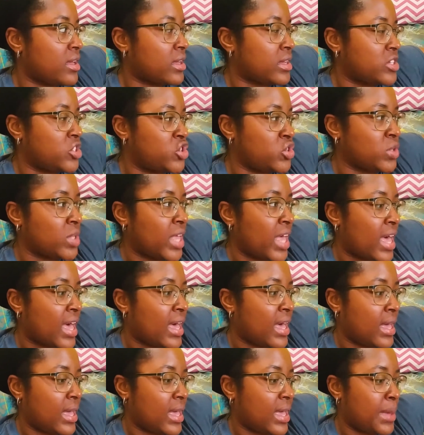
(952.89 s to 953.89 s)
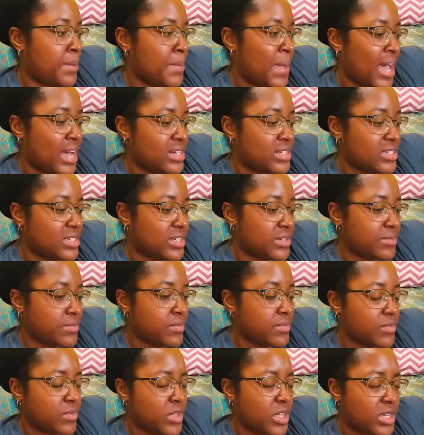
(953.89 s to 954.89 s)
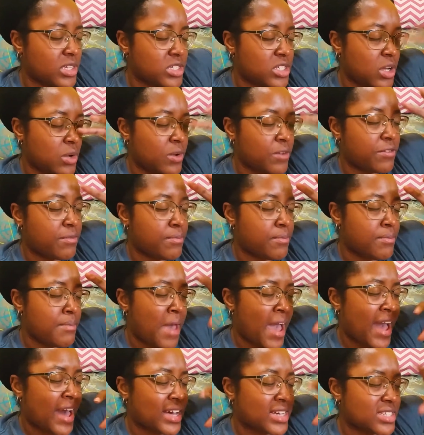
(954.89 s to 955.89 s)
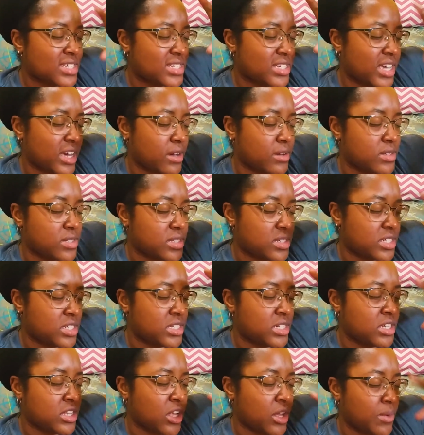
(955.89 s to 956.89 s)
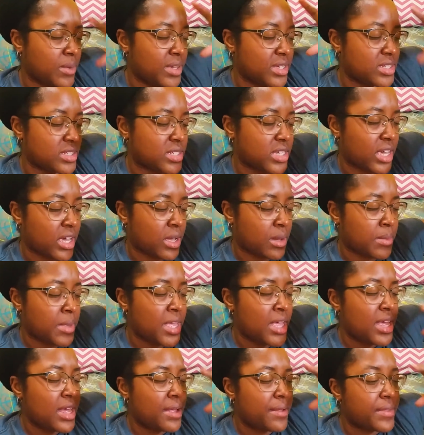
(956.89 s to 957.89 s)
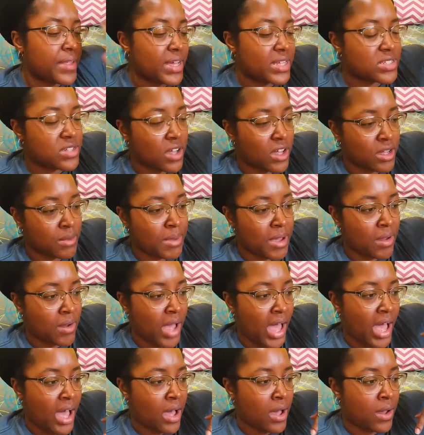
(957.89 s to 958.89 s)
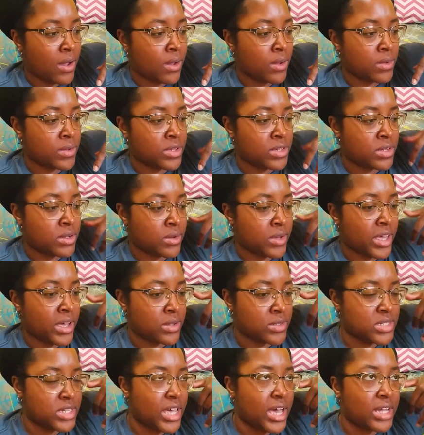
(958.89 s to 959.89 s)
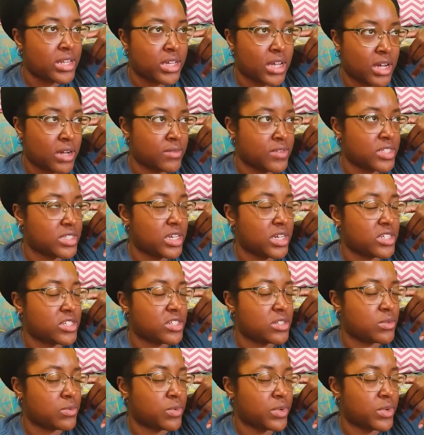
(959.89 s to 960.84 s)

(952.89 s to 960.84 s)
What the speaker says: Juliet, and Madison. So with Max, Kelsey, Chloe, and Sam, they talk about how, Kelsey had a conversation